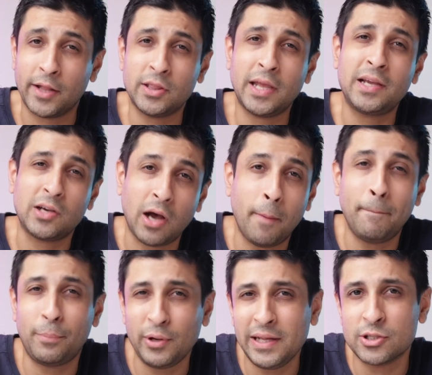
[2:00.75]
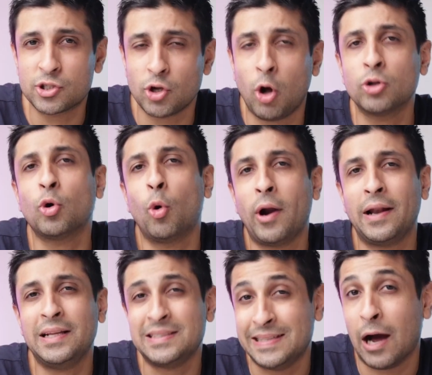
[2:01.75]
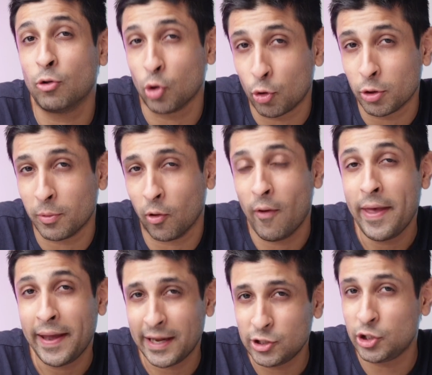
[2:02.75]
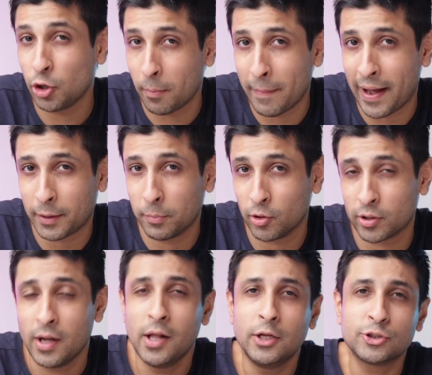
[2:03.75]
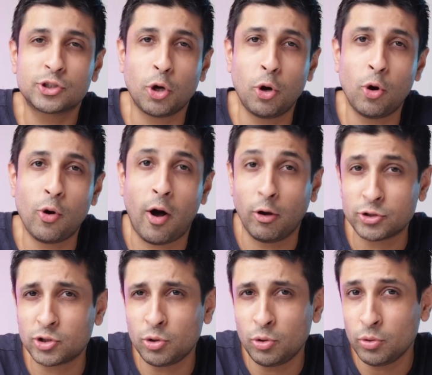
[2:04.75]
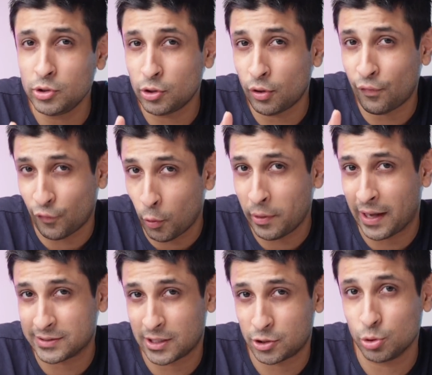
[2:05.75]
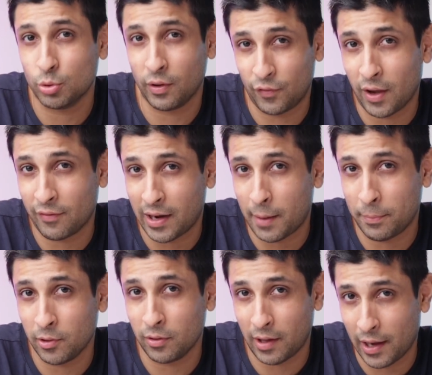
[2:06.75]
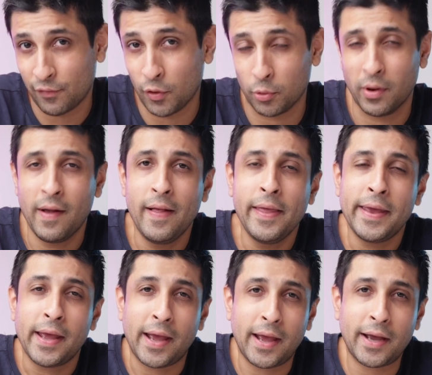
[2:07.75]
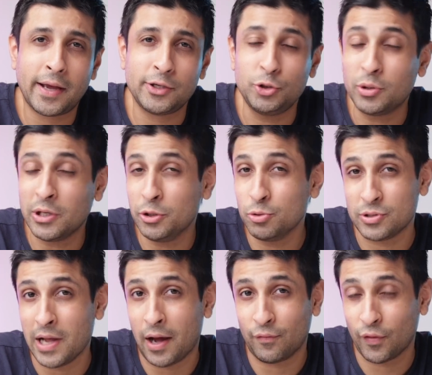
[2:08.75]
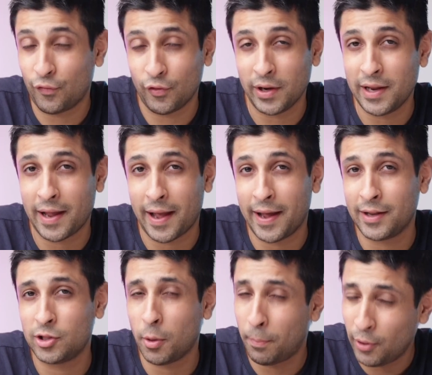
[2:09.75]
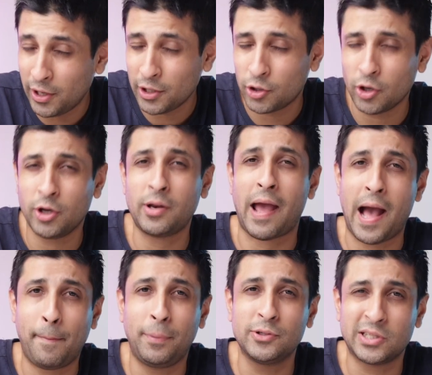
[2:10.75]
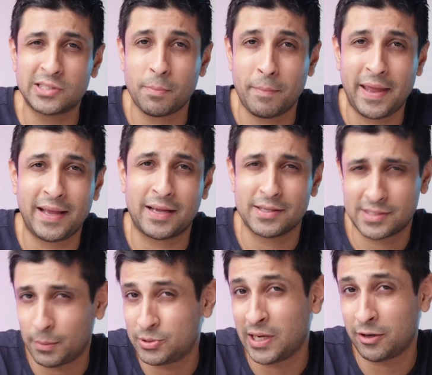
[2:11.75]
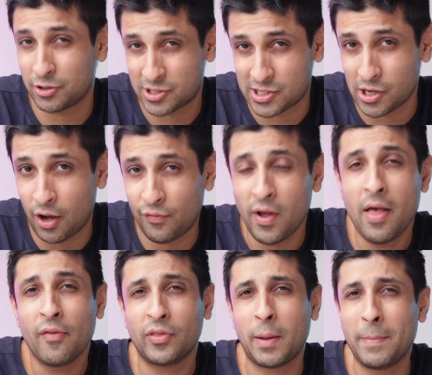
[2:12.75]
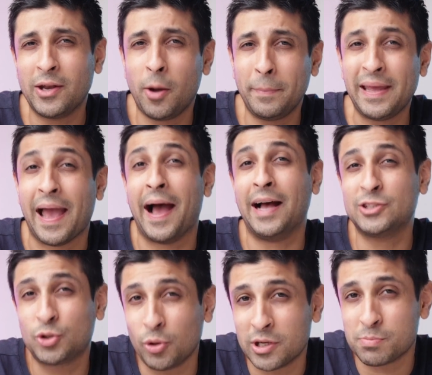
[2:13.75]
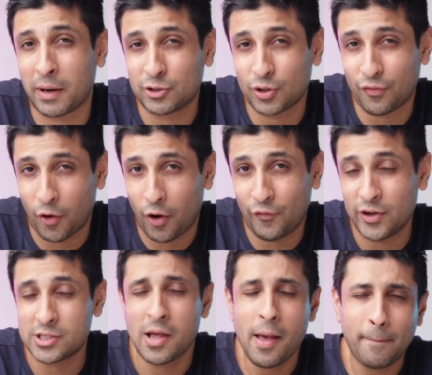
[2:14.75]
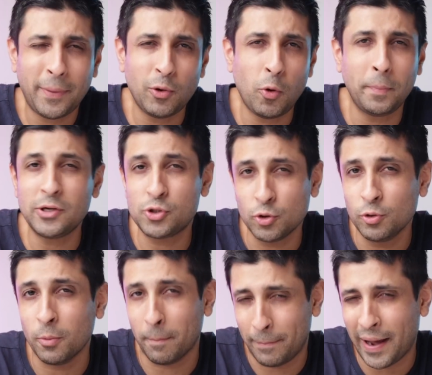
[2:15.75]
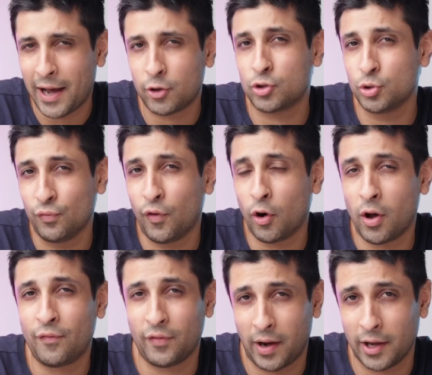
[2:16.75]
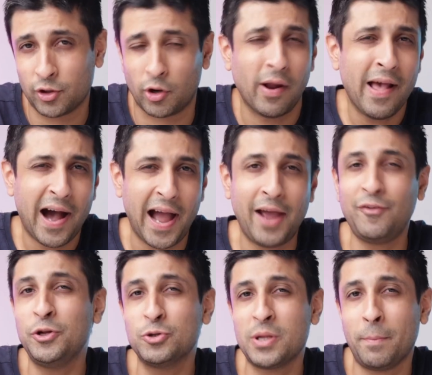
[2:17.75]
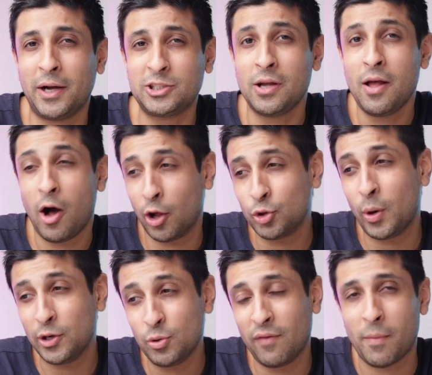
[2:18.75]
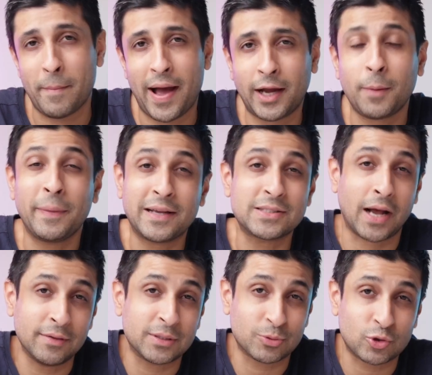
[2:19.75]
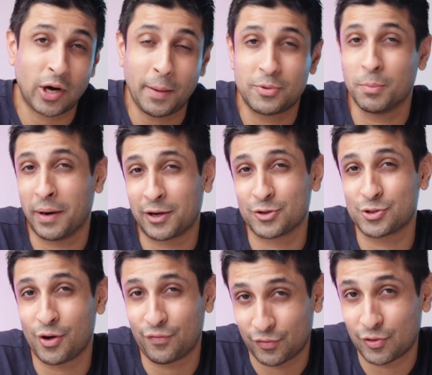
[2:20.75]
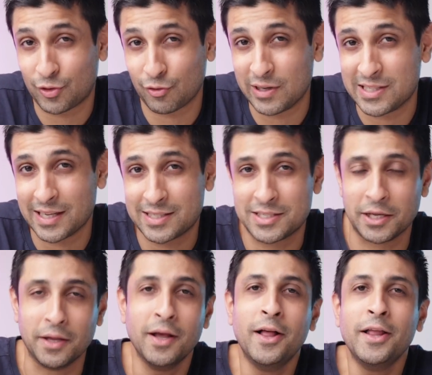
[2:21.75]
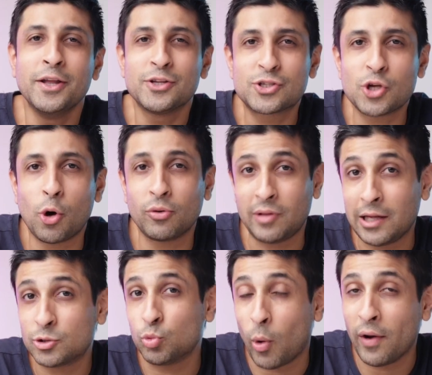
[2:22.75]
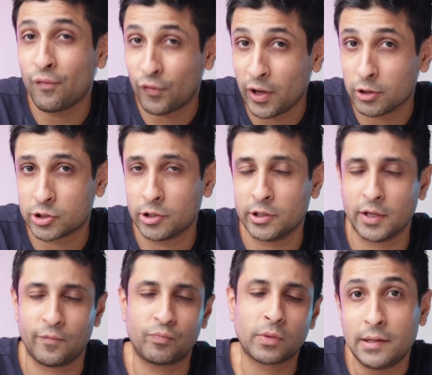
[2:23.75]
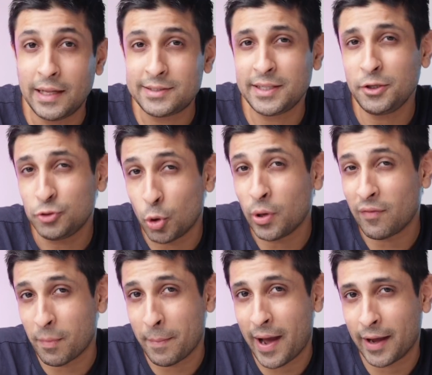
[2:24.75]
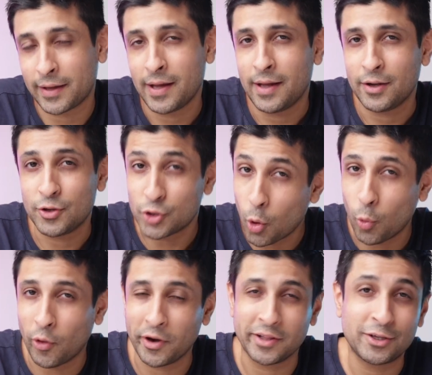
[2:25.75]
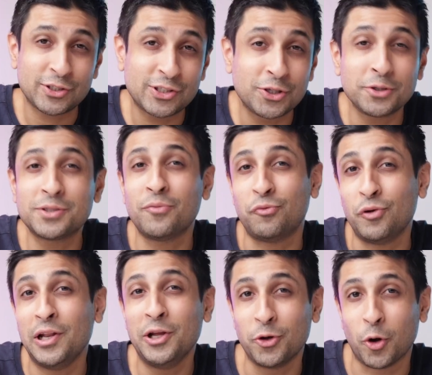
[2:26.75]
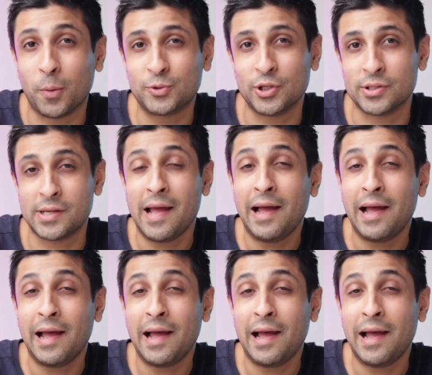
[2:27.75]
and they come pre-installed or at least downloadable into your MacBook. So also your phone has that too if you have an Apple iPhone. And you can use that for free, and they're pretty good. Apple doesn't make substandard stuff. They may not be as good as Microsoft Office, but it won't be too bad or too far off either. I haven't used it much, although I do have a Mac because I subscribe to Microsoft 360. So that's one free alternative. Let's say you don't have a Mac. Don't worry, there's still some really good options.